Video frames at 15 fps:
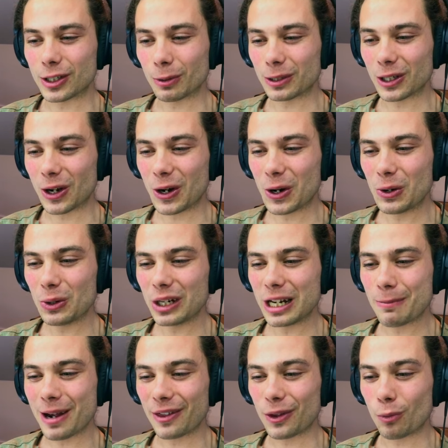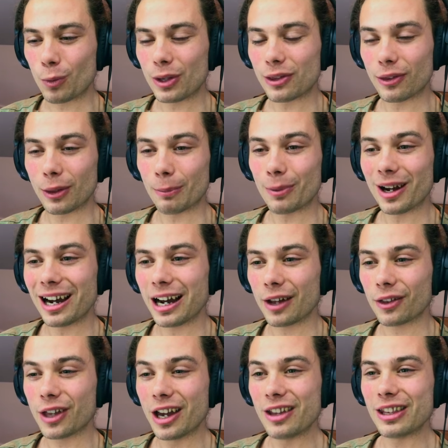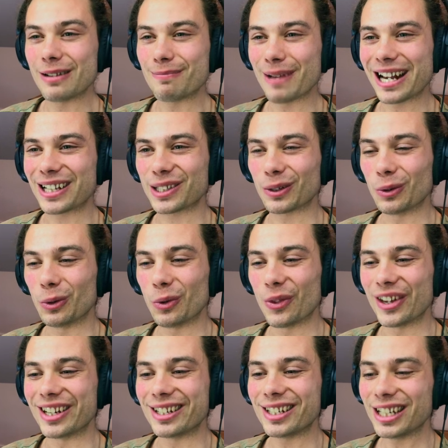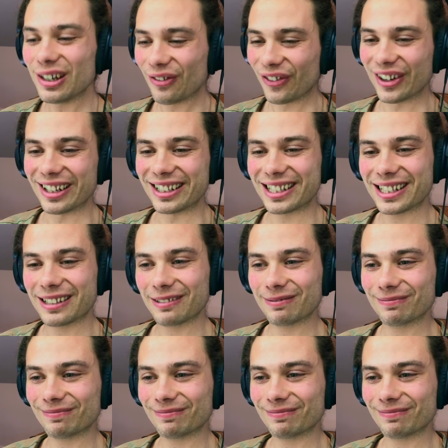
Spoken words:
So it's only about the width of the path that makes all the difference.